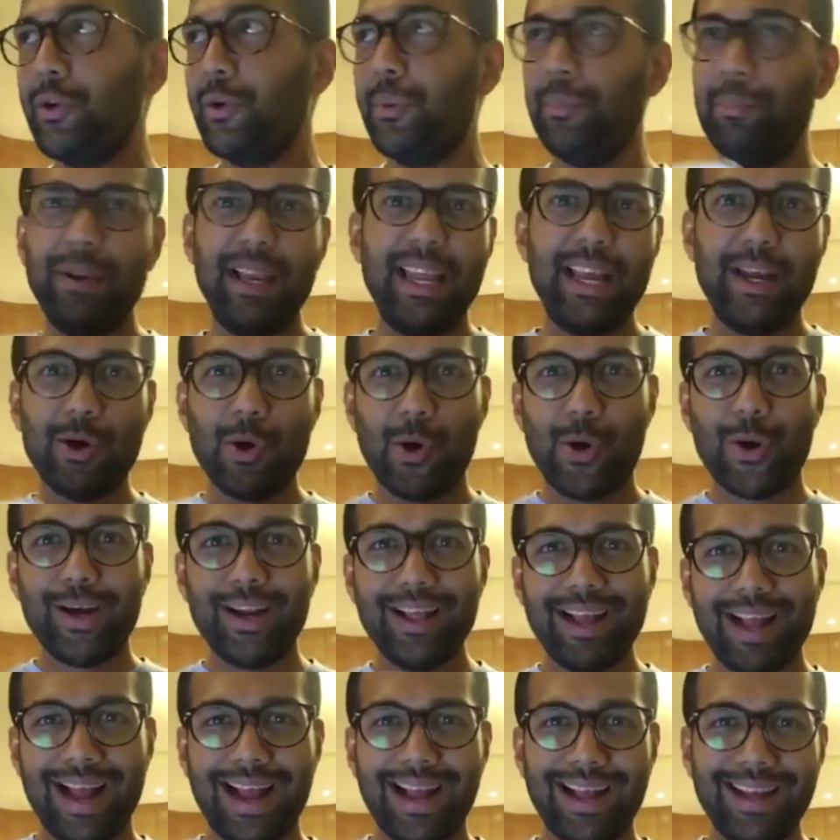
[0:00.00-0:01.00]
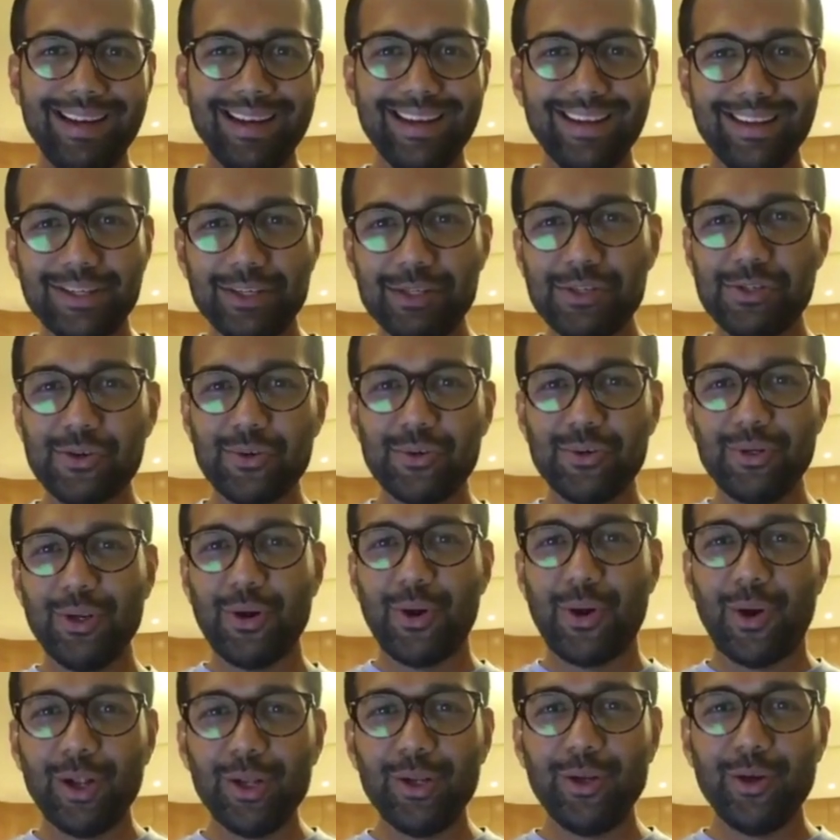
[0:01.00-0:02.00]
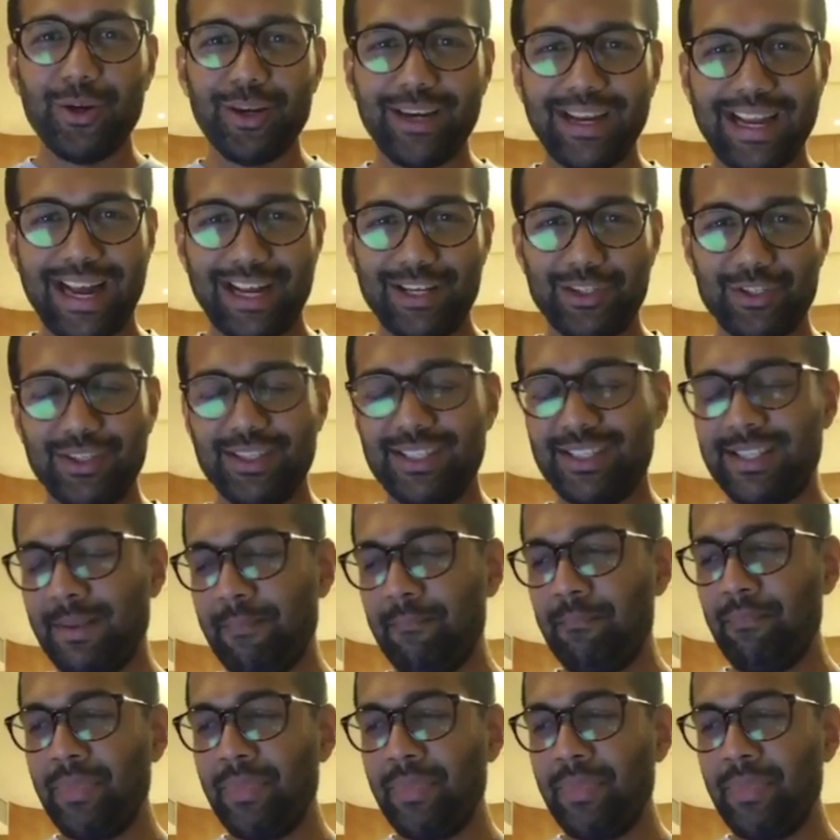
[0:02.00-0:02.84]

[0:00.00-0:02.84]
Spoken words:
play God and control all your gadgets